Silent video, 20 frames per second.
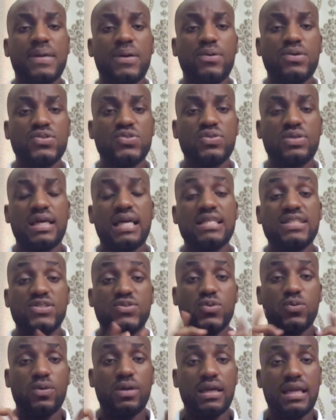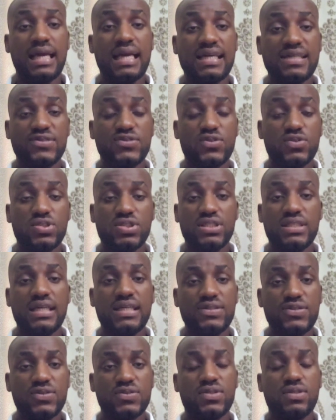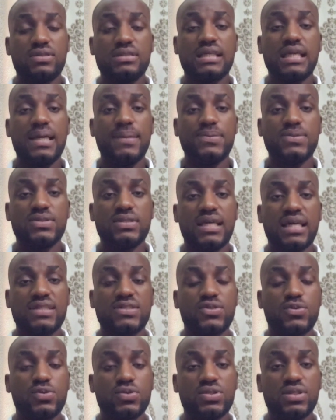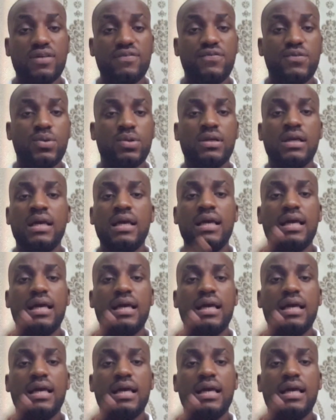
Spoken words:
I want you guys to like, to share, to subscribe to Tactical Trafford,